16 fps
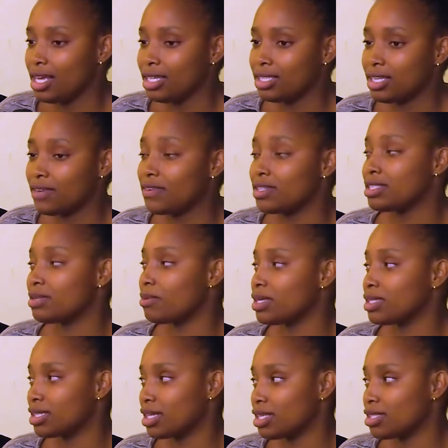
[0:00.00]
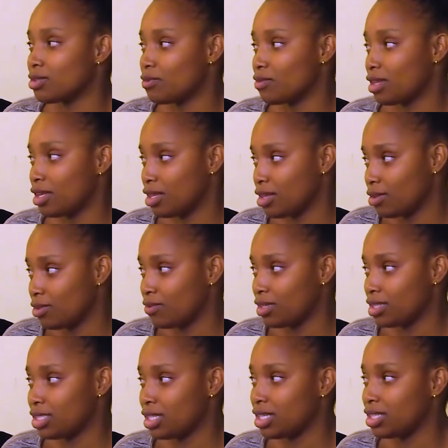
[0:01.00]
70% of the health of
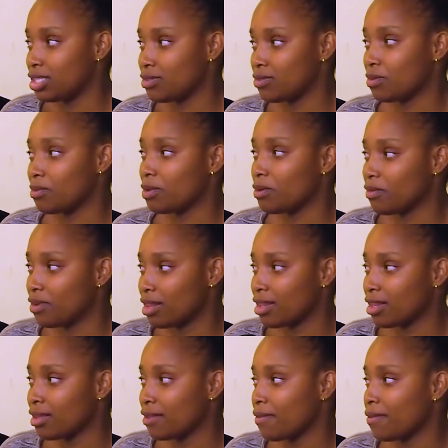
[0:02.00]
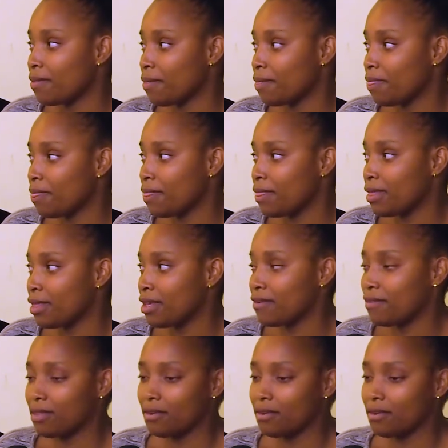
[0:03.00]
a child is from the father. If